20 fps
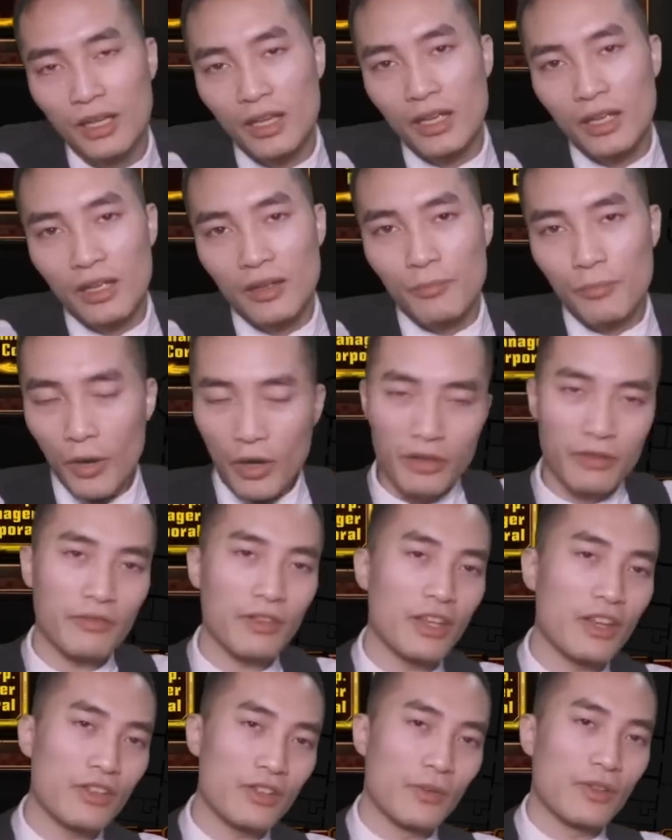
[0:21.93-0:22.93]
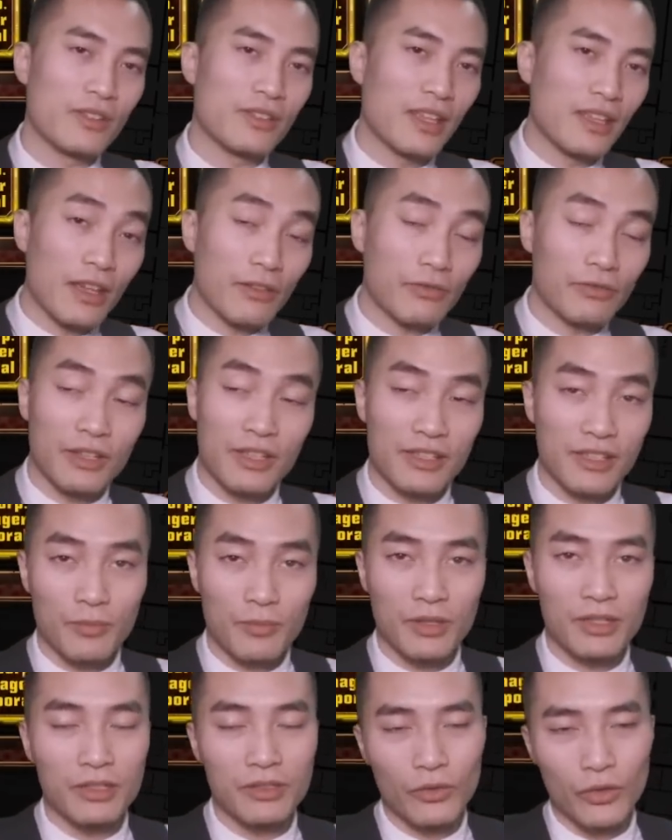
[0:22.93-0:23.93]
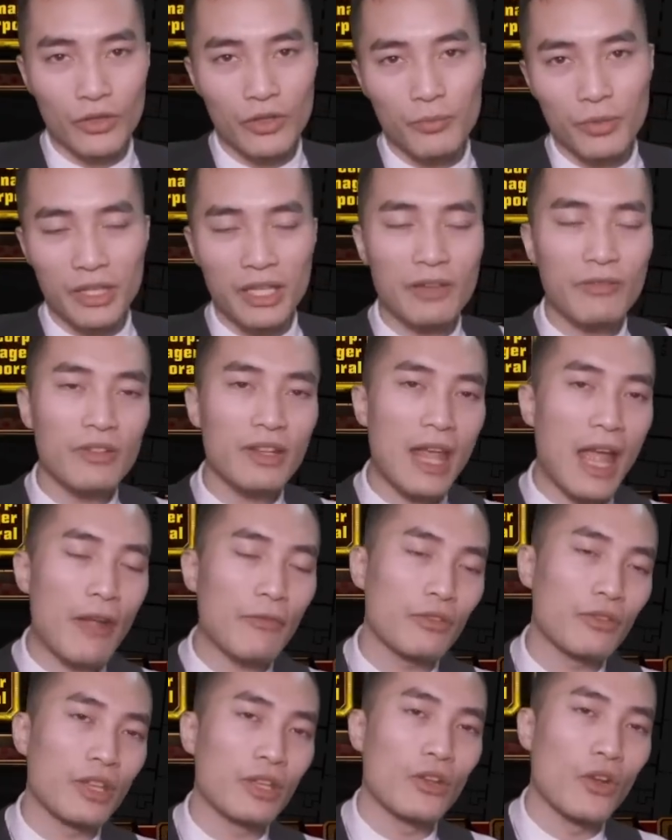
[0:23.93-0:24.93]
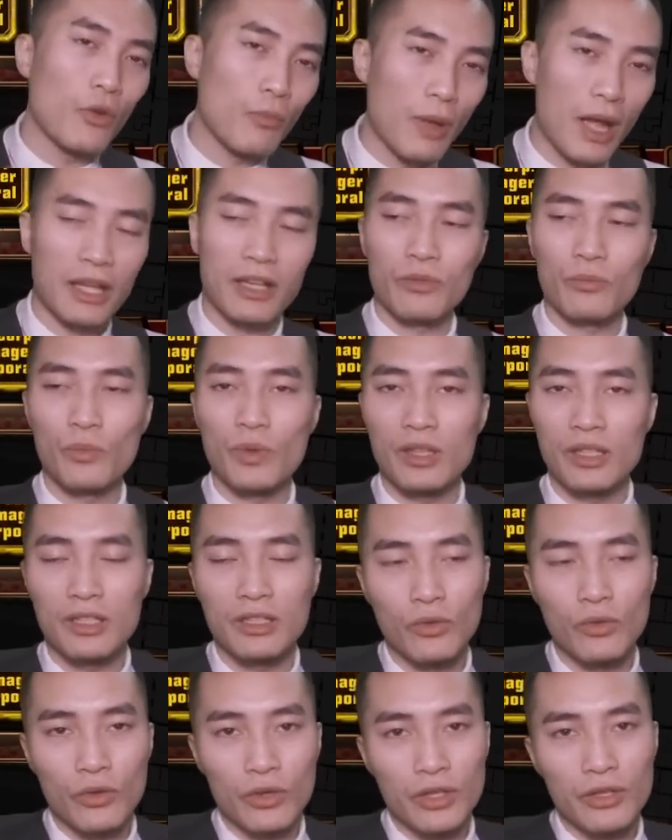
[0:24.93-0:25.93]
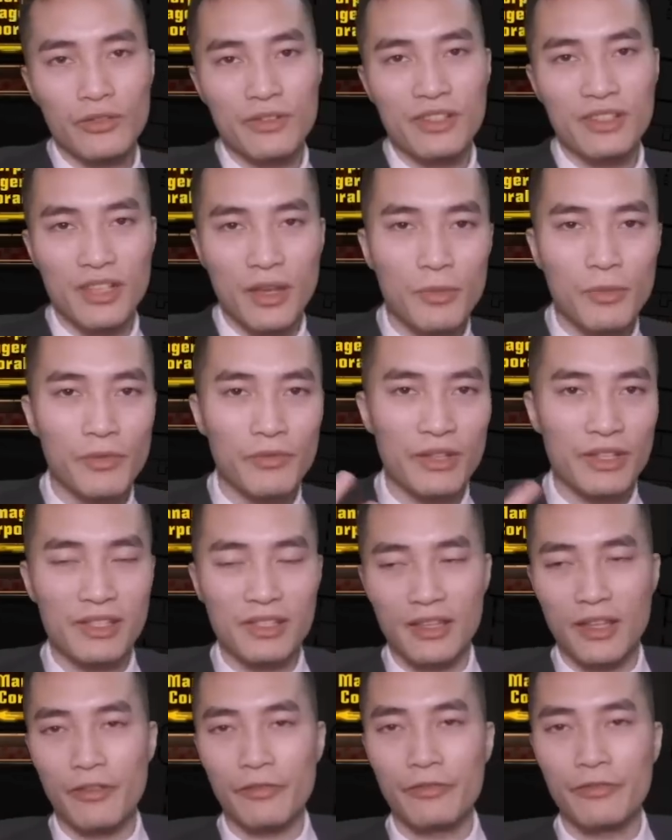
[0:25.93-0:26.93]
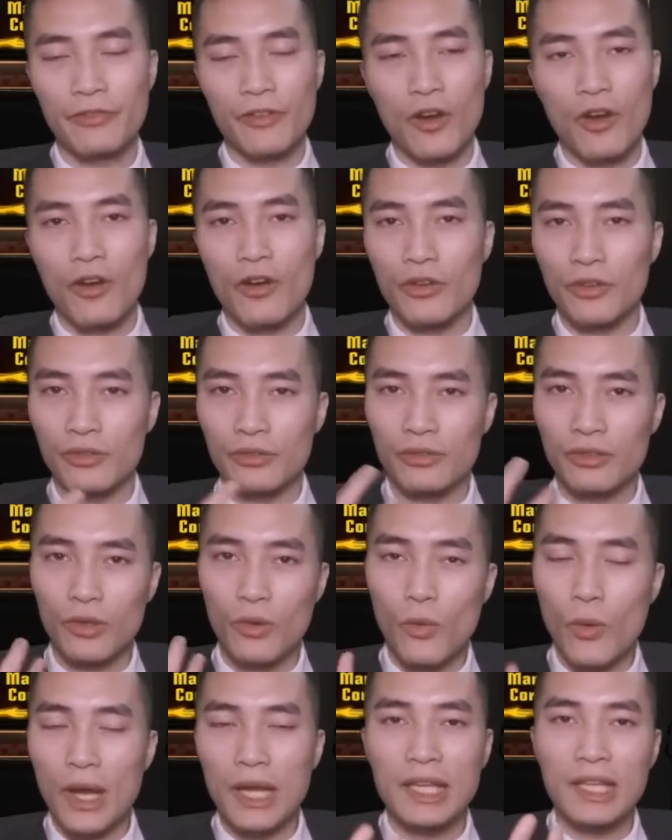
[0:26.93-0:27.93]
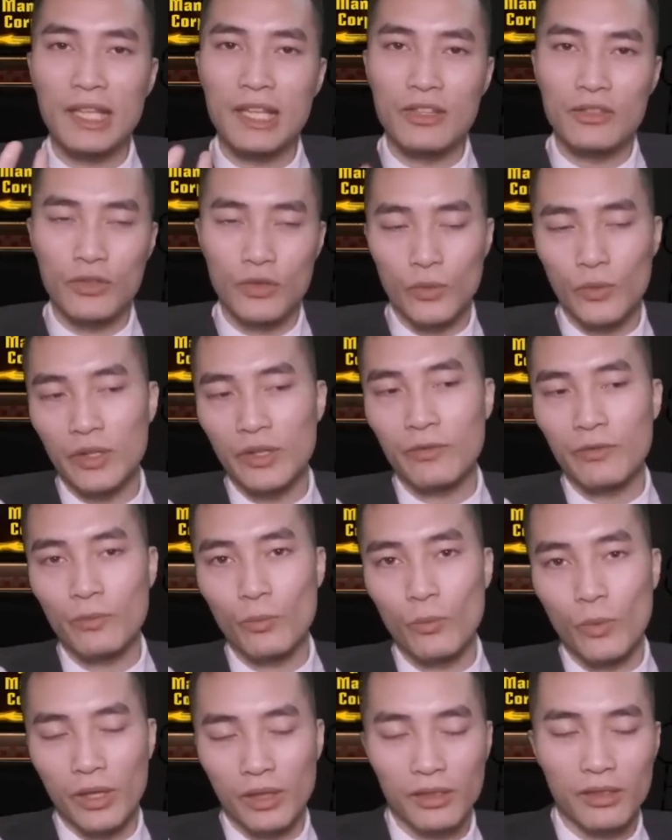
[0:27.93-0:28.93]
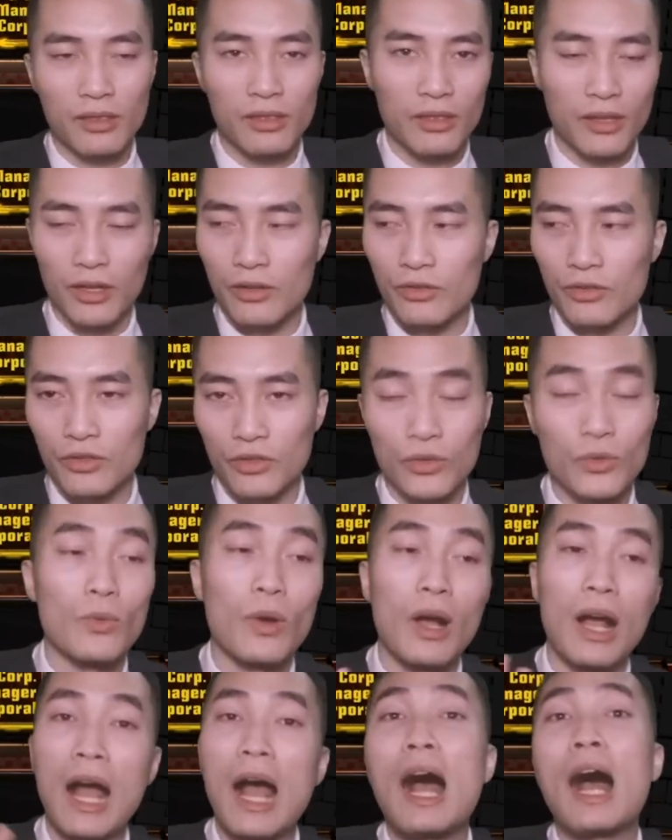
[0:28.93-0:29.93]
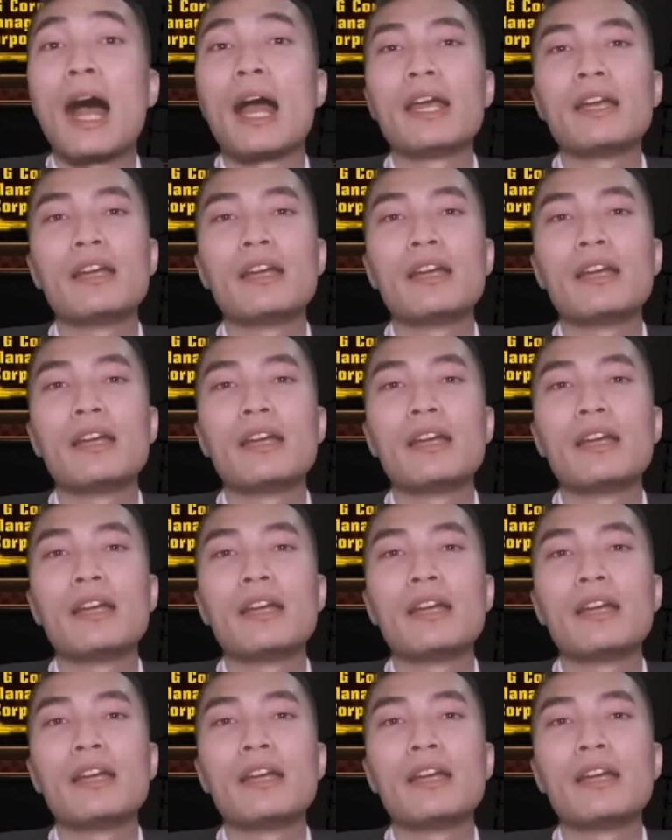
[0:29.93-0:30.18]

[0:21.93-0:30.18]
Part of the issue is they definitely skip the tutorial, but even after they go back and read the tutorial, some of the stuff aren't quite intuitive with their UI.